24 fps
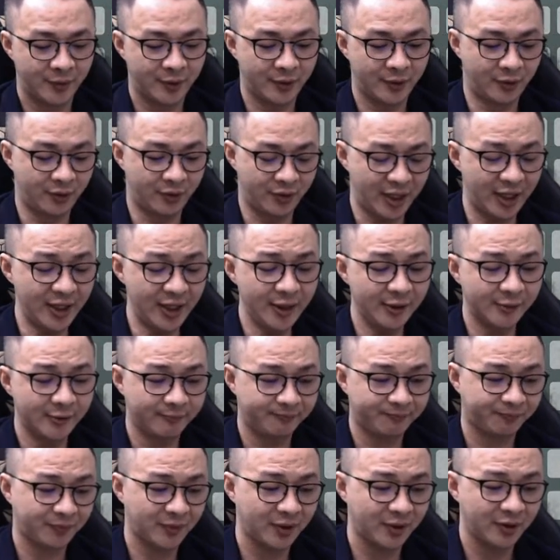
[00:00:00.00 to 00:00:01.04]
Okay.
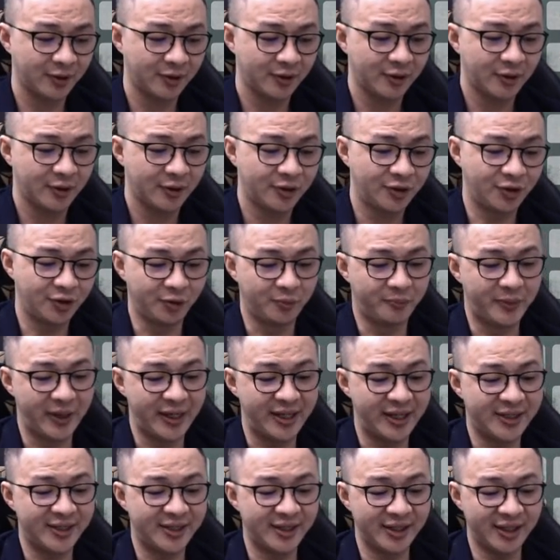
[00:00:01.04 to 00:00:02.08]
So
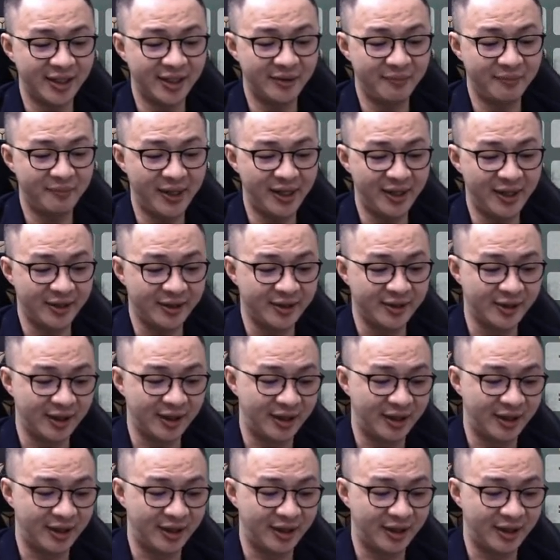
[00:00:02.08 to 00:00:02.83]
basically means